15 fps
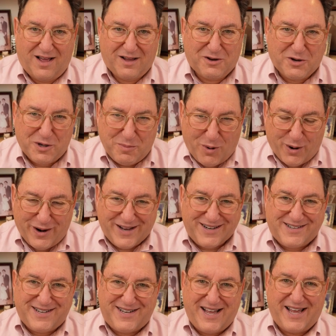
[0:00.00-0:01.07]
Good morning.
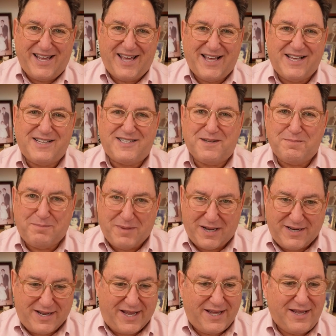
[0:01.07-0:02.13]
Today is
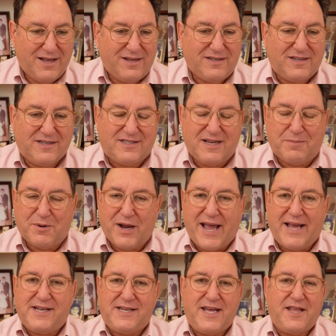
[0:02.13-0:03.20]
Monday, December
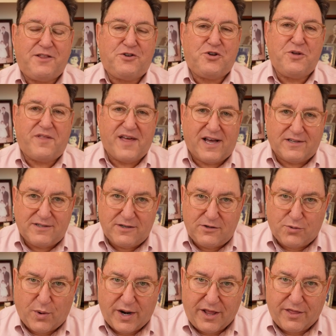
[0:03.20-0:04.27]
18,
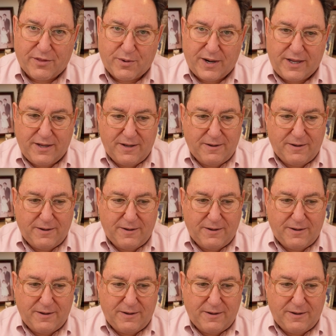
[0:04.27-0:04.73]
2023.